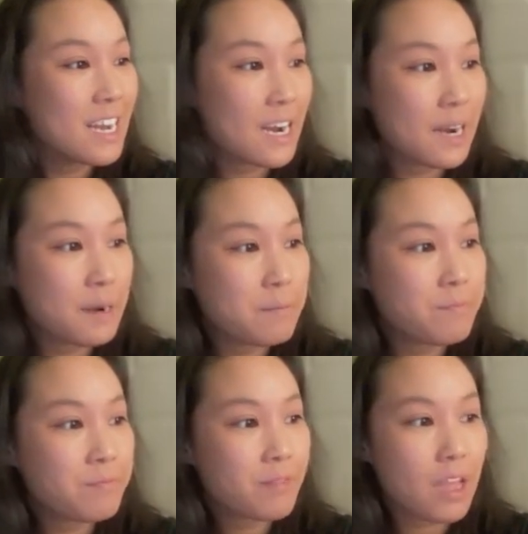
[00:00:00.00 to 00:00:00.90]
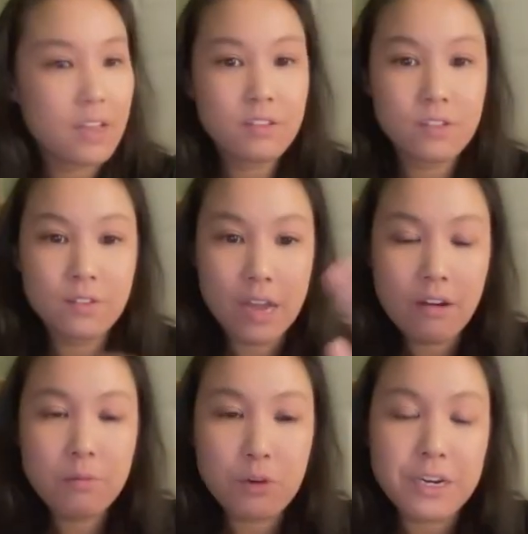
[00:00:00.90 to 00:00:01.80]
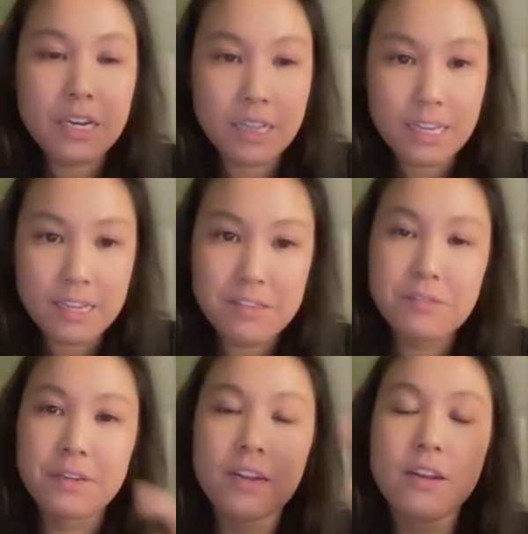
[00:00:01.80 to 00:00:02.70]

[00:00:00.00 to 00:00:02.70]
Um, and so now I'm going to click into it.